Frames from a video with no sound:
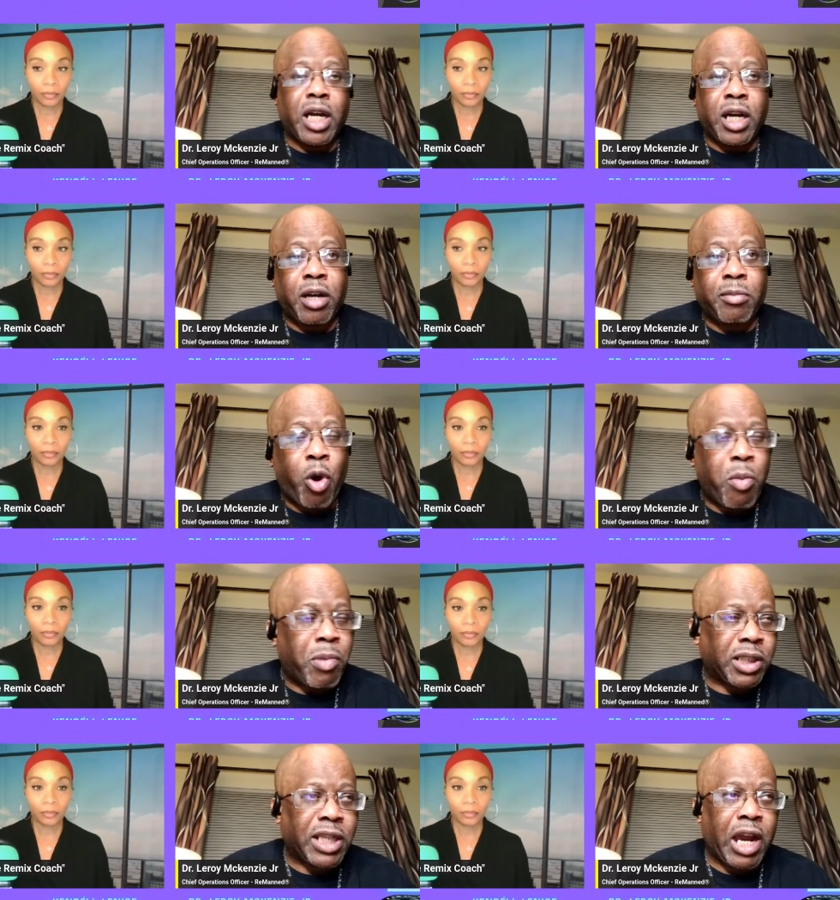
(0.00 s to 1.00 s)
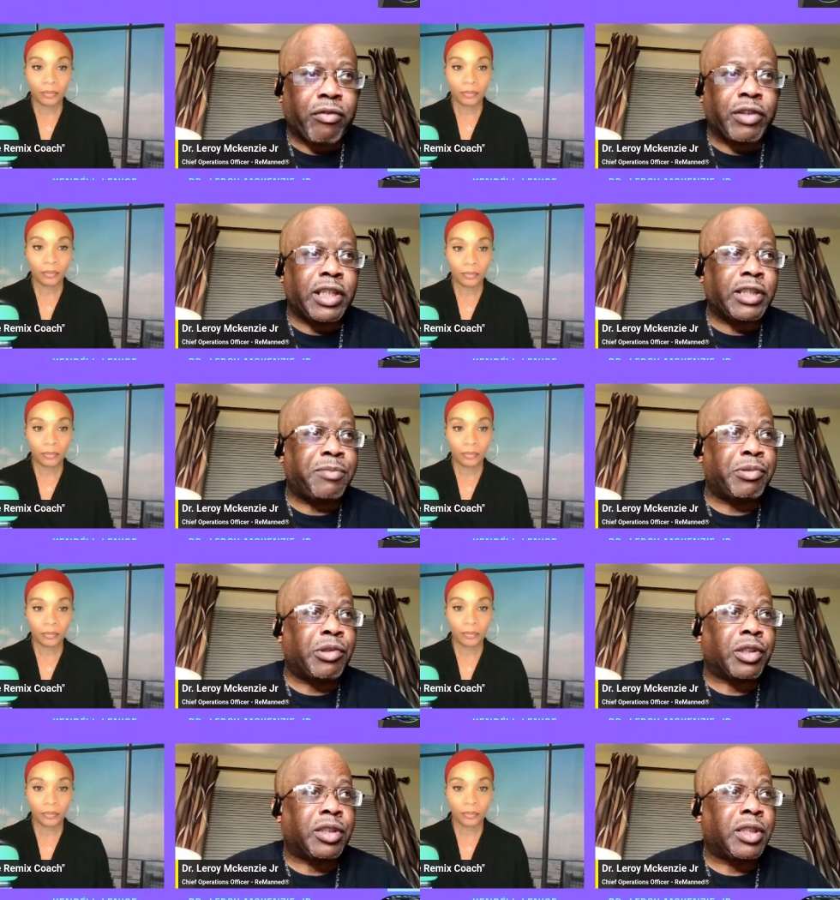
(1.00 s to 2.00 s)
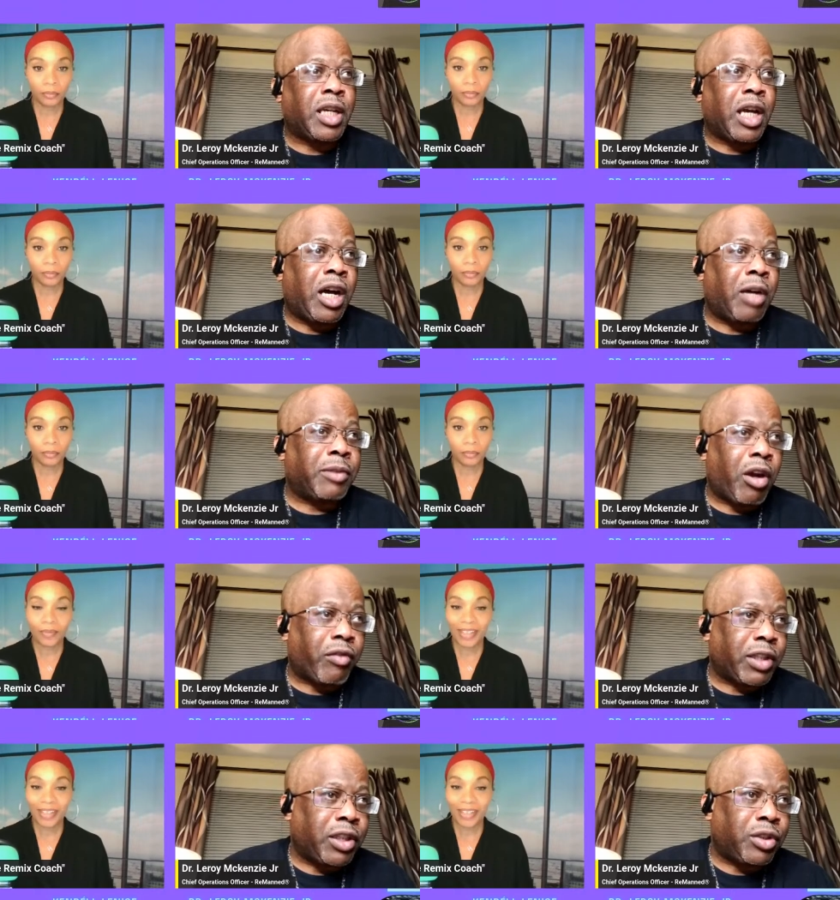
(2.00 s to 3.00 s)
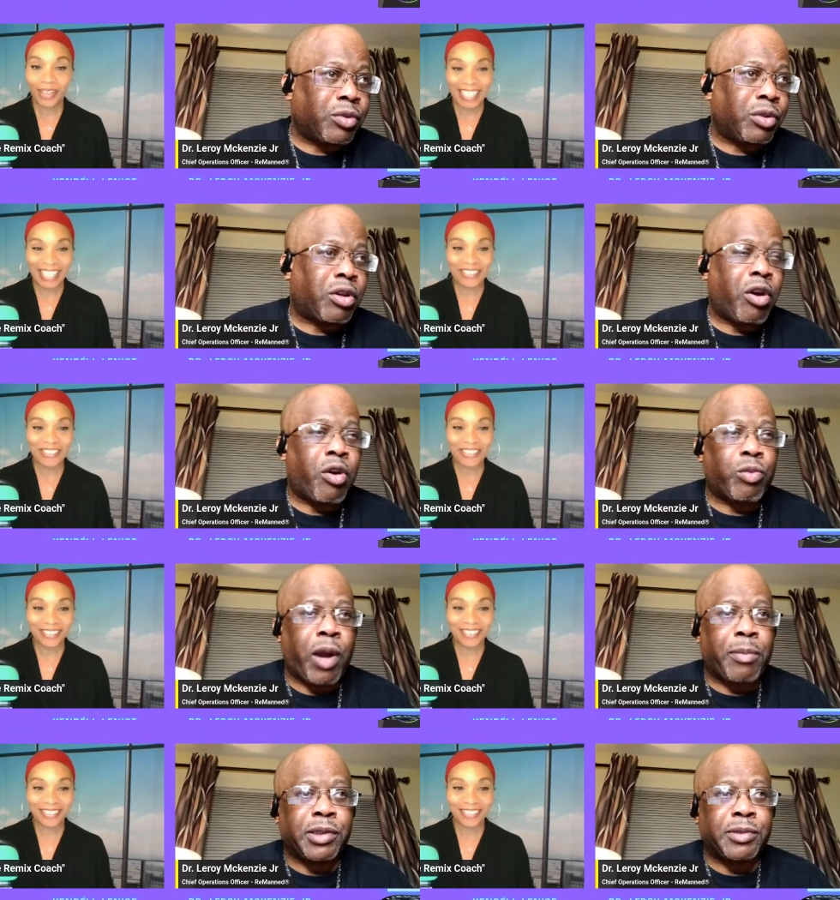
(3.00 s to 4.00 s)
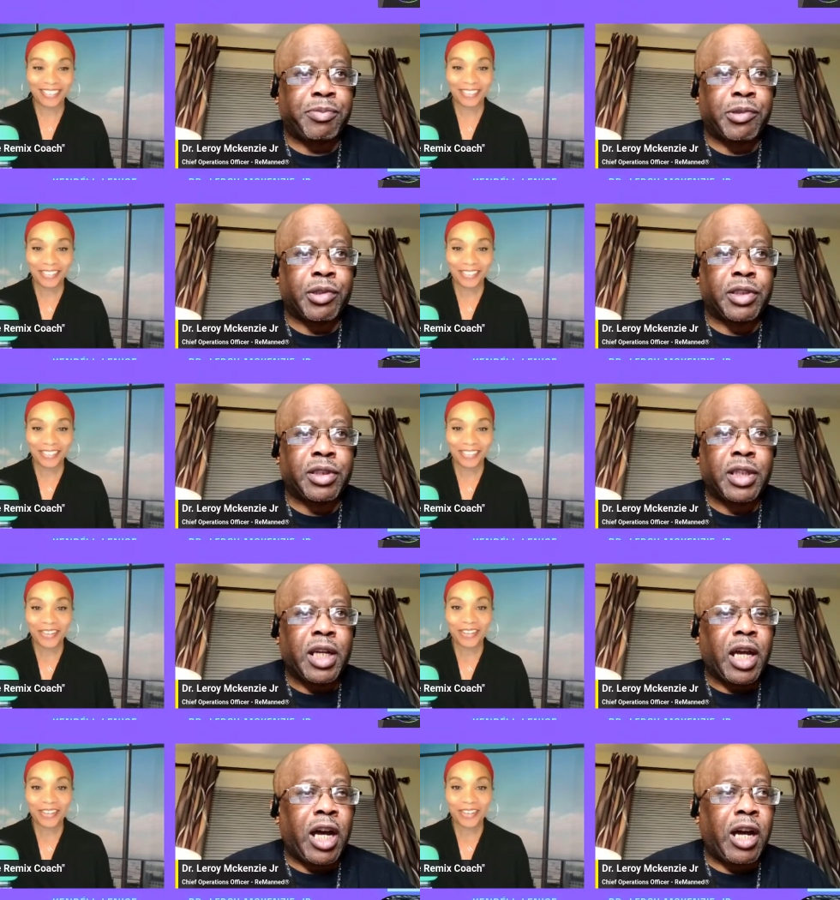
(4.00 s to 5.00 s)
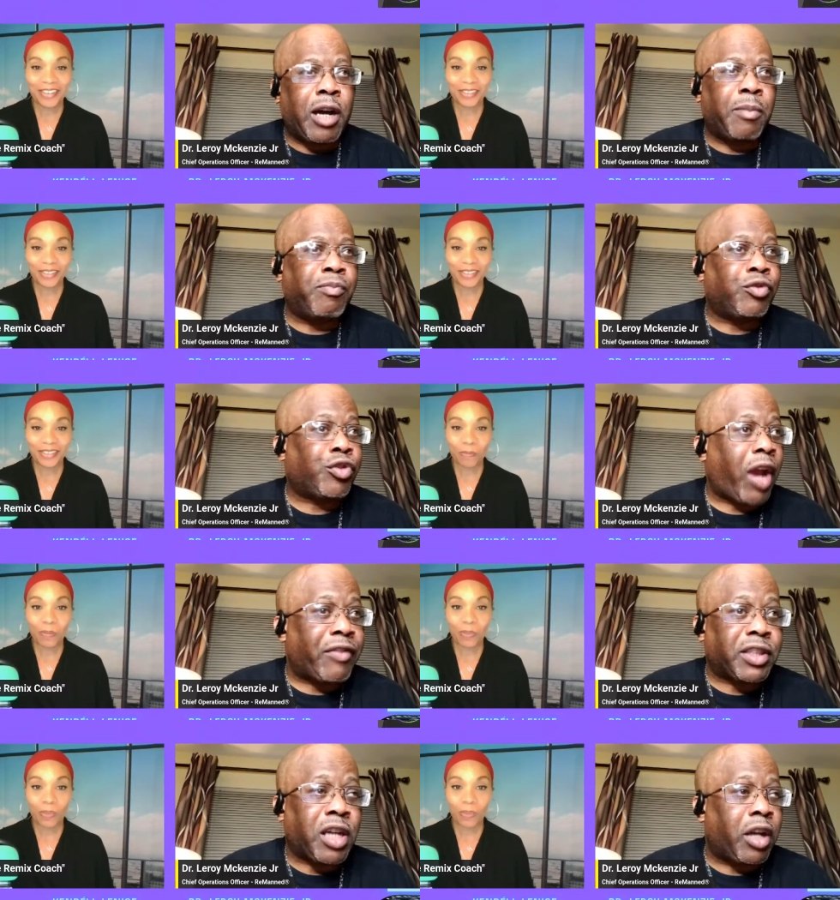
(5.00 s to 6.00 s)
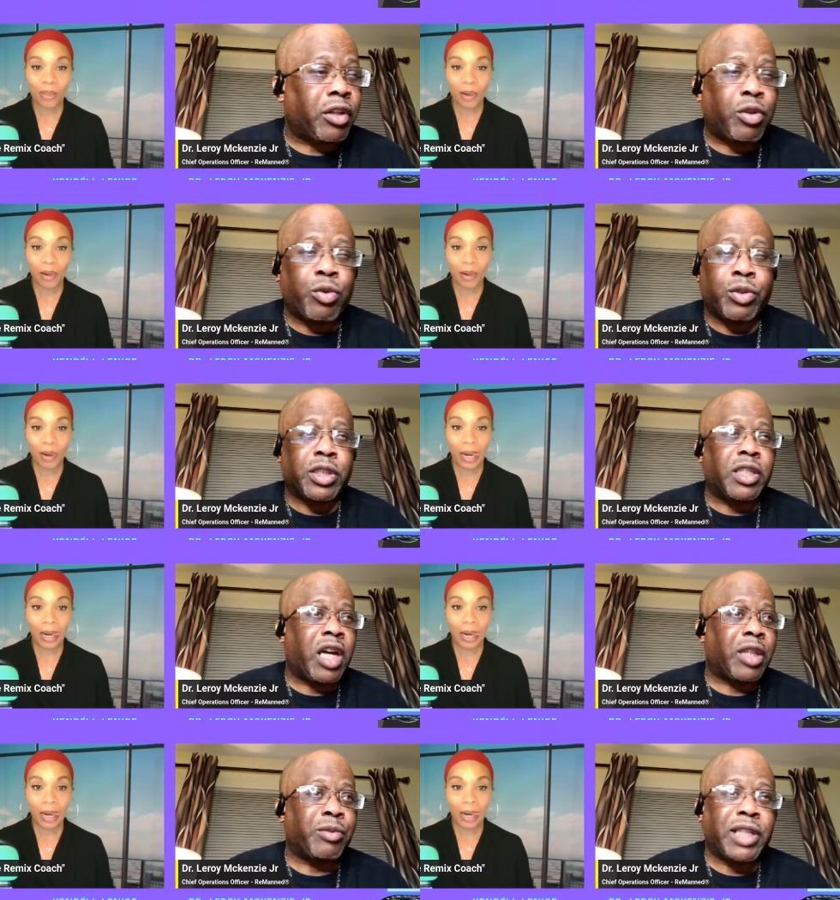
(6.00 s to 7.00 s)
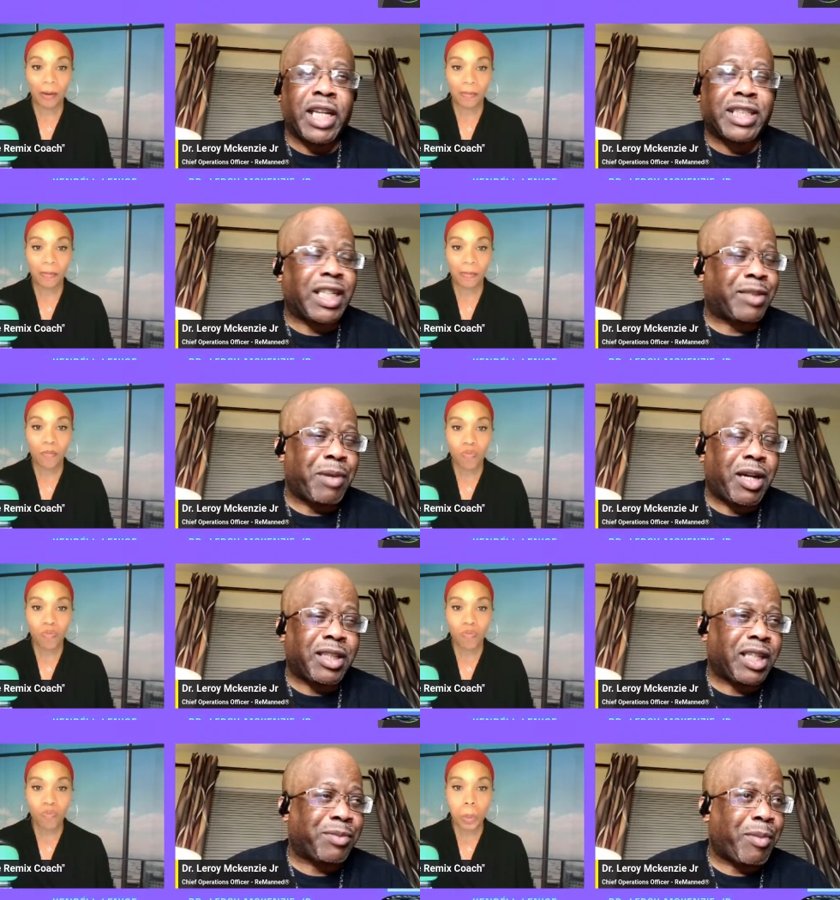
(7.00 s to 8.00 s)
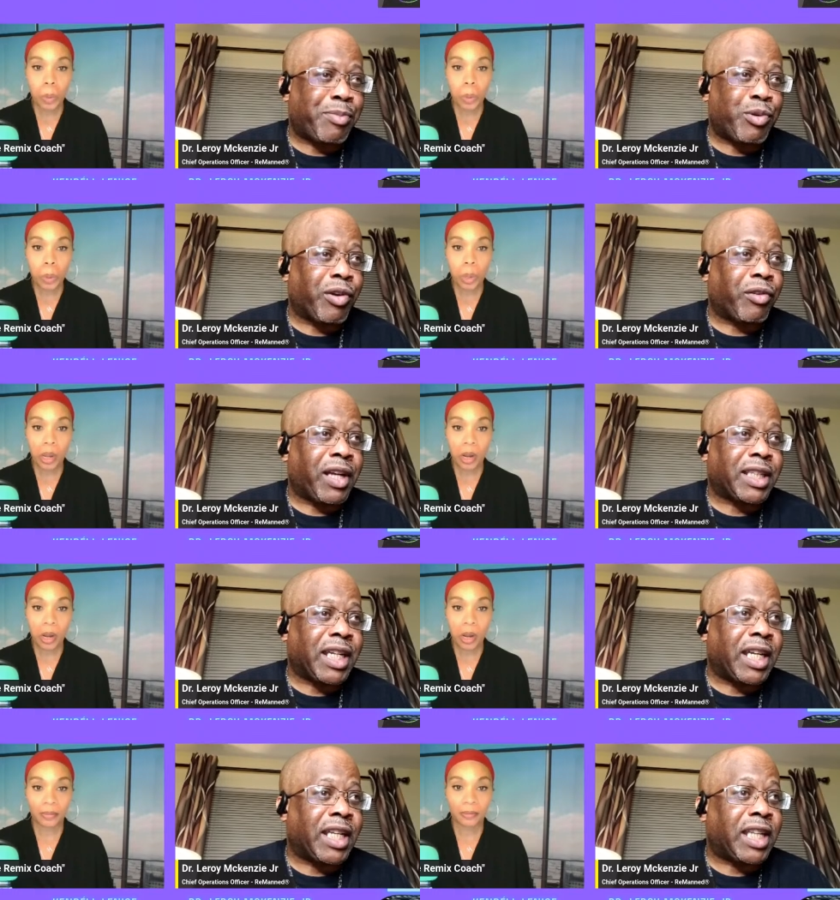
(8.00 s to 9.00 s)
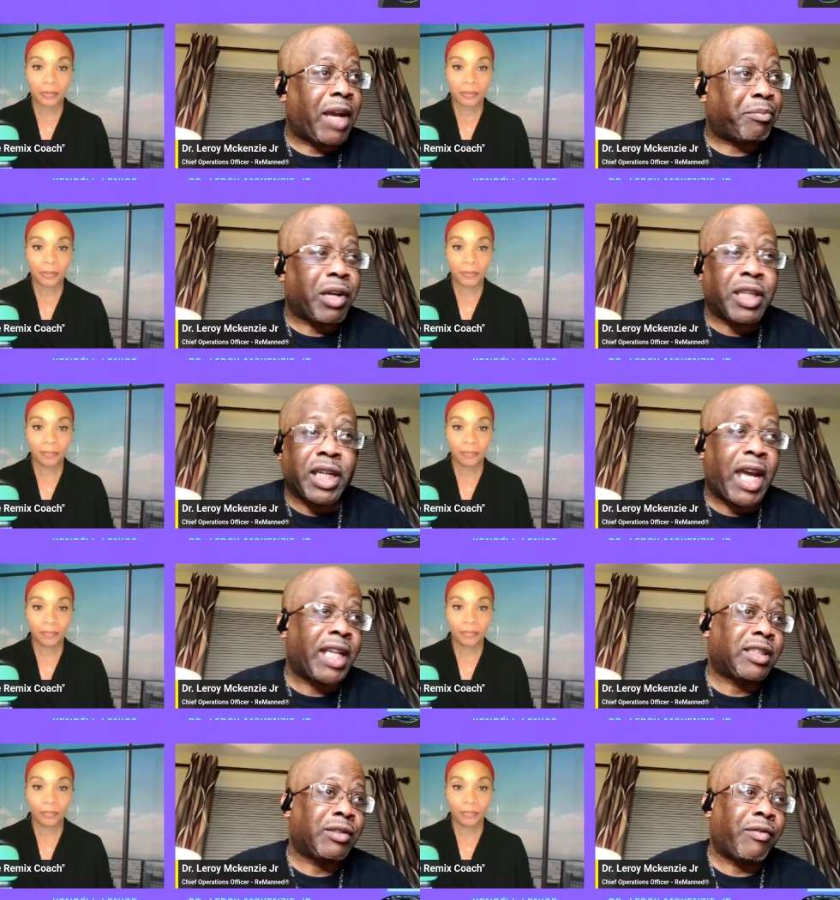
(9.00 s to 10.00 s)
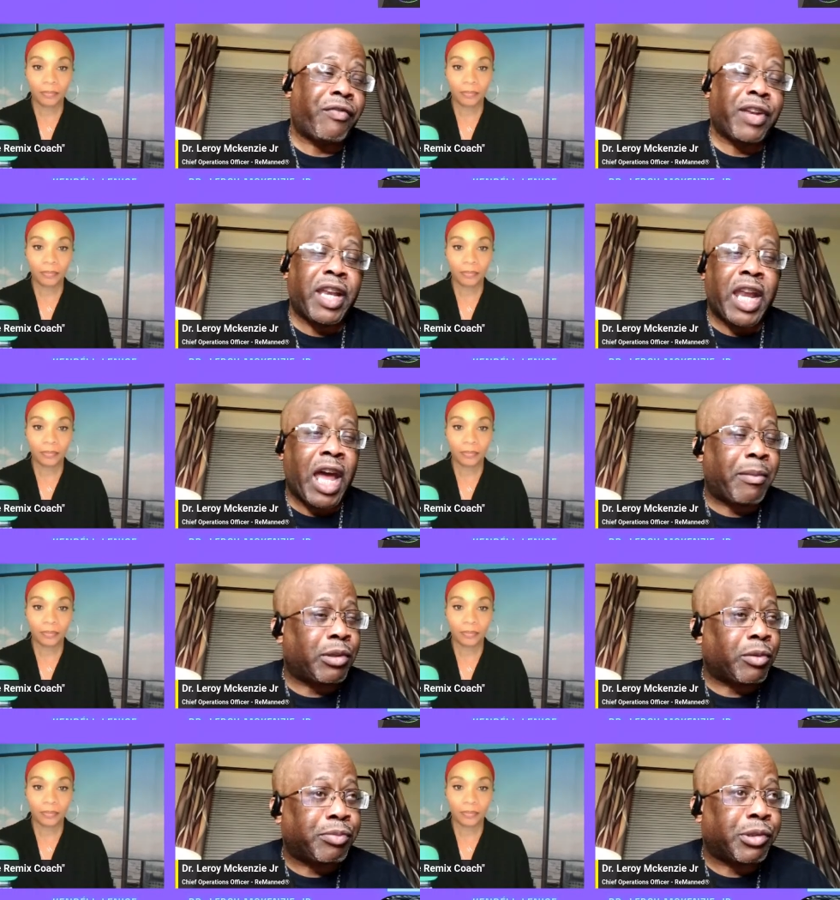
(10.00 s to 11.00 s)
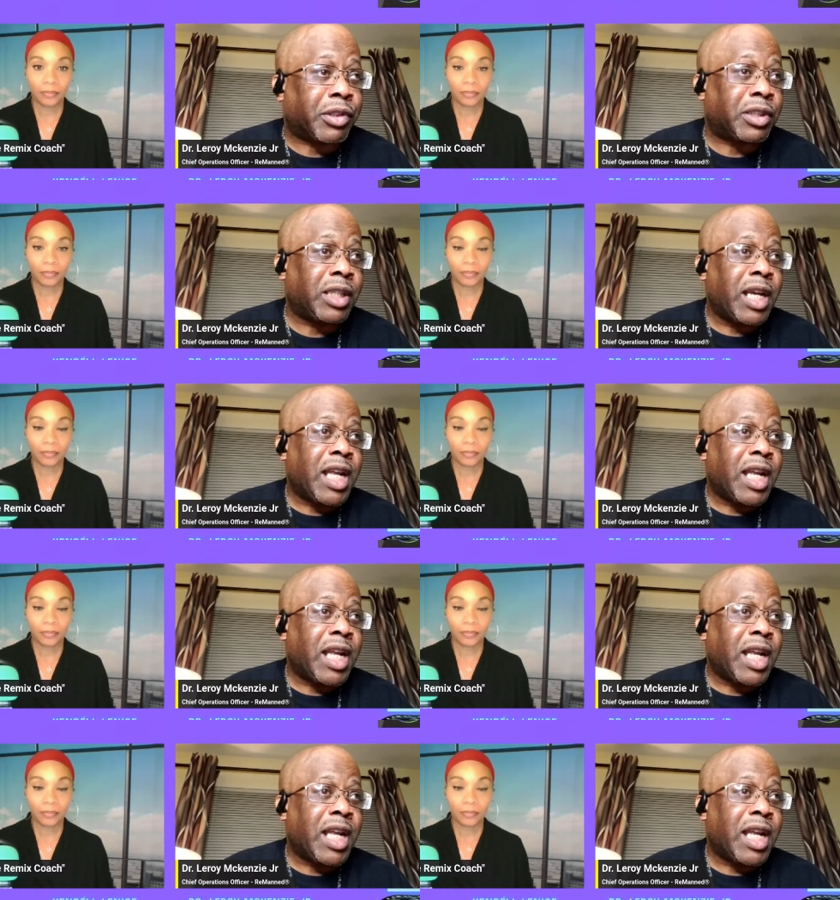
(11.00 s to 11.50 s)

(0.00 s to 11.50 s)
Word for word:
Speaker 1: Um, Omar Tyree's books. Um, they're already doing Carl Weber's books. Um, Travis Hunter, who was another one. That's that's my that's my boy right there. That brother has some phenomenal books